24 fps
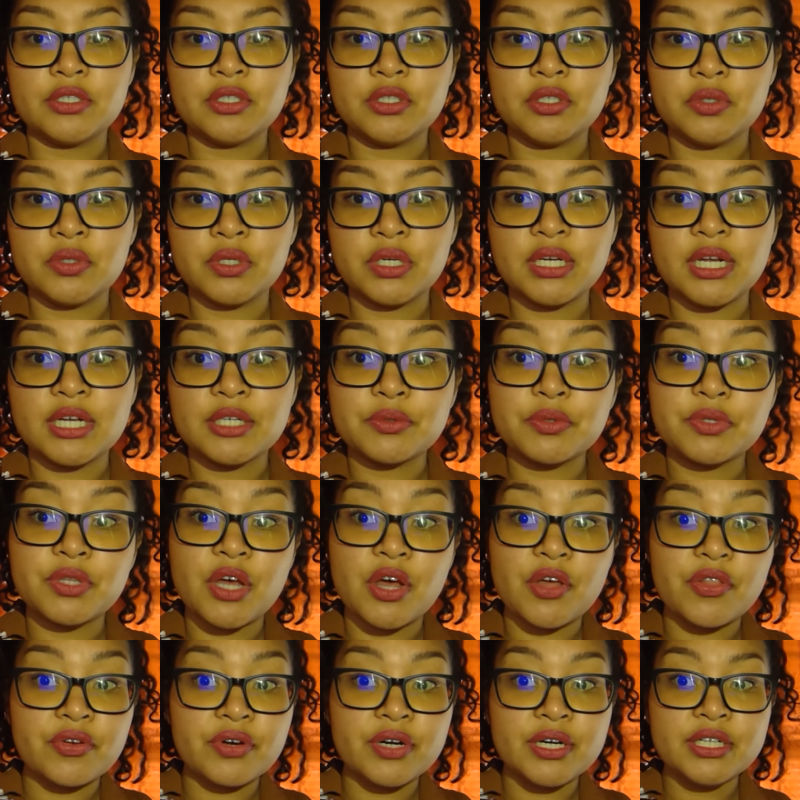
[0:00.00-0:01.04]
to connect with
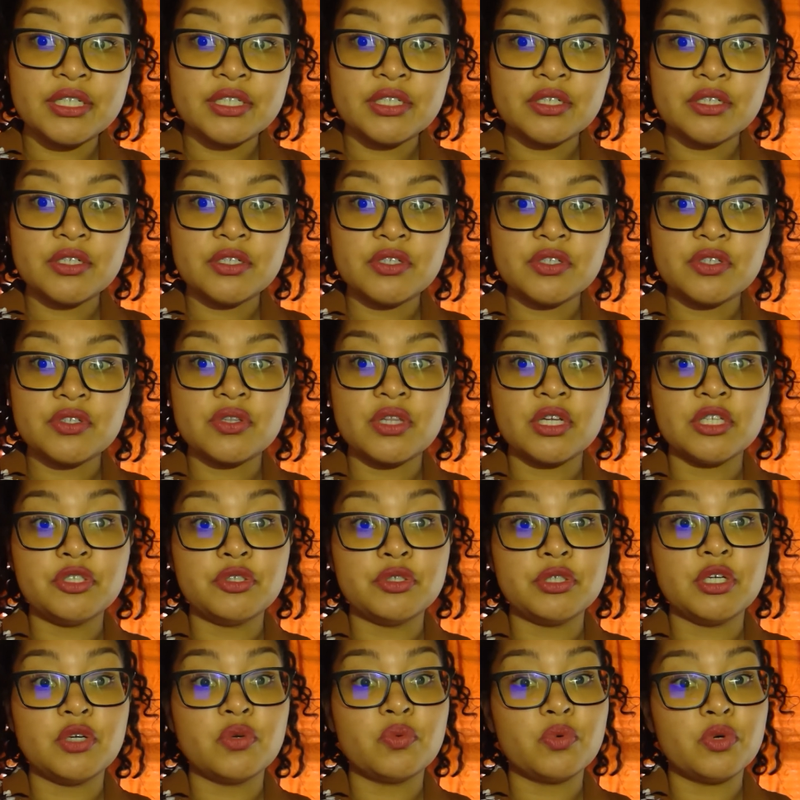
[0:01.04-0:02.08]
other interns so that you
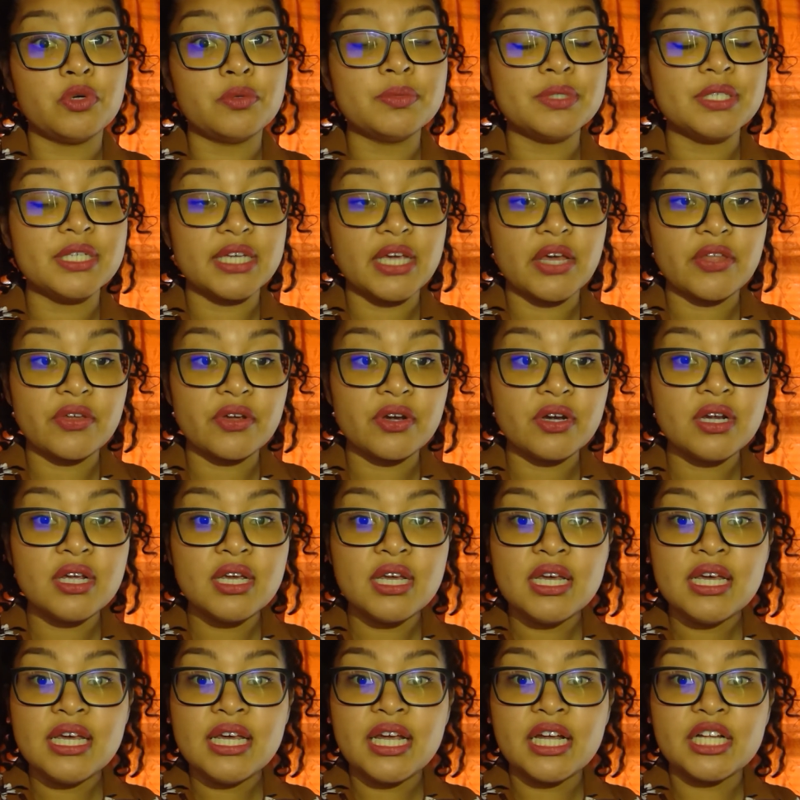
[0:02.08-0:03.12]
can room together.
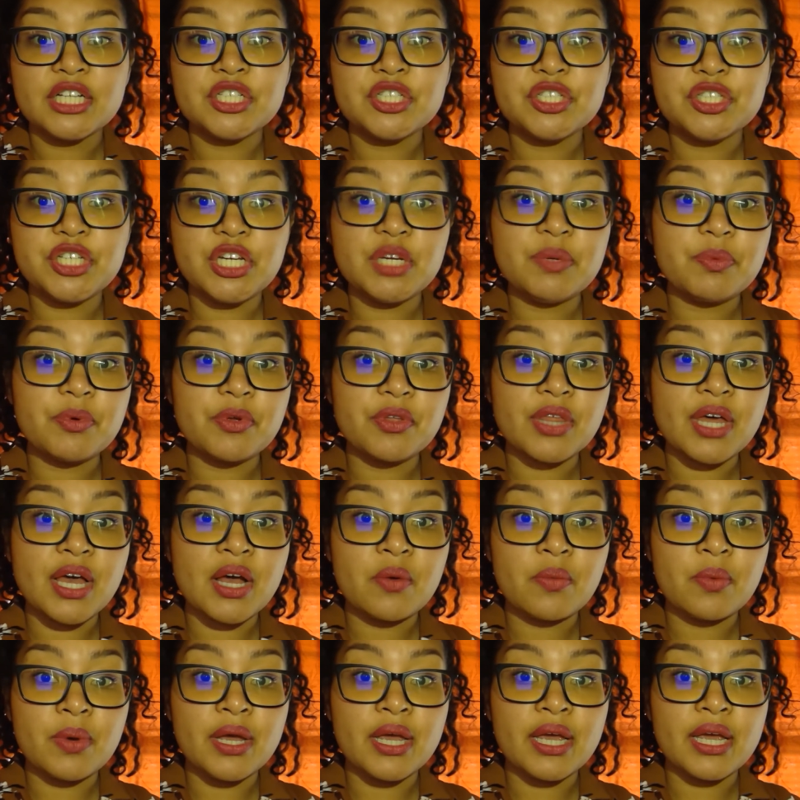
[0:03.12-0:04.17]
It's cheaper that
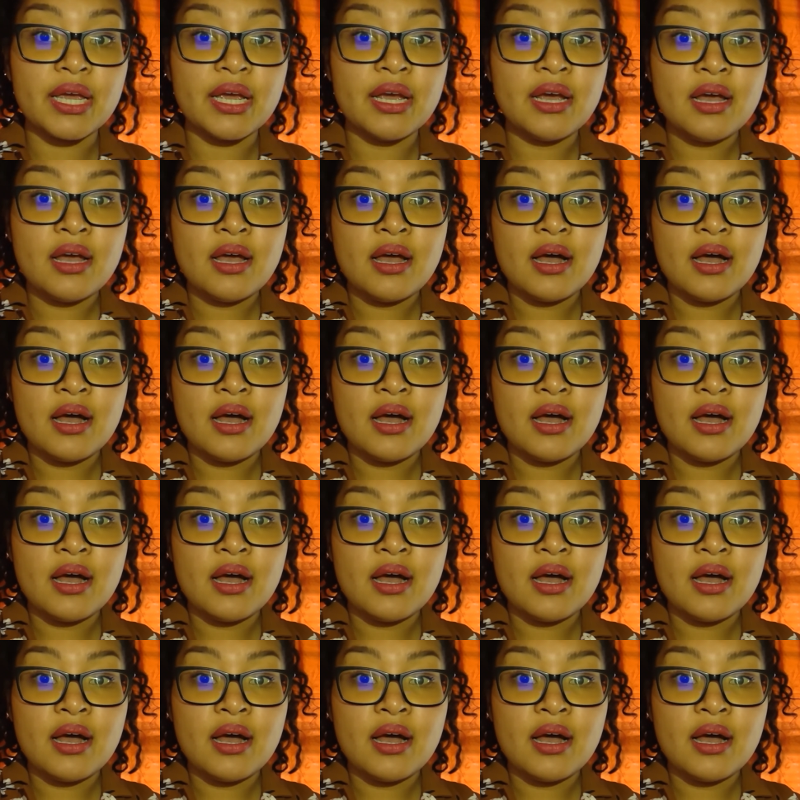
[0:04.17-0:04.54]
way.